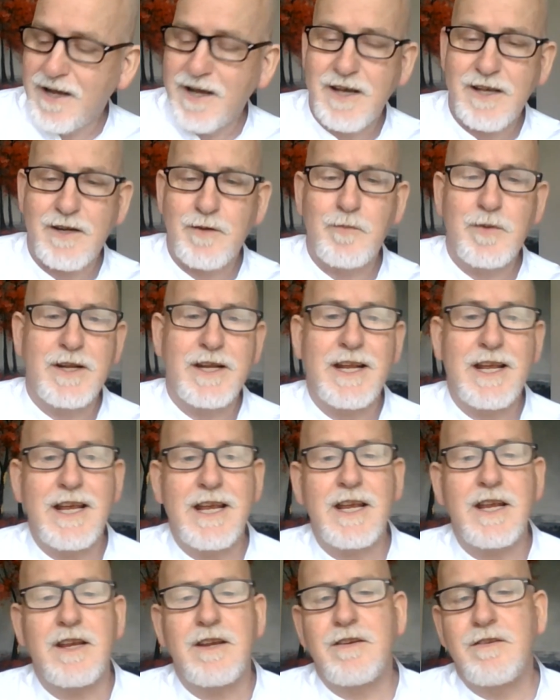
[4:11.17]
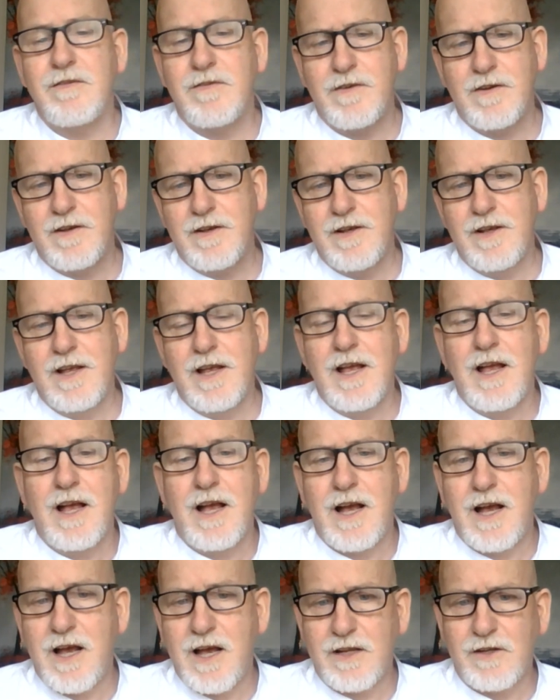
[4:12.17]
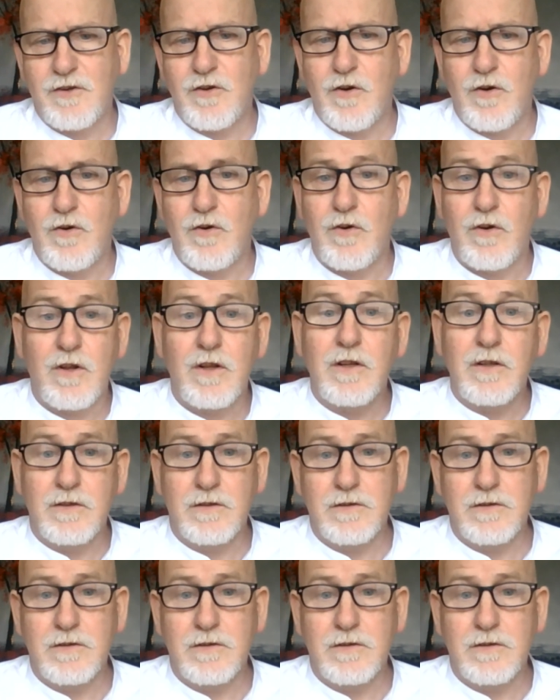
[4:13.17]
Adam and Eve and all?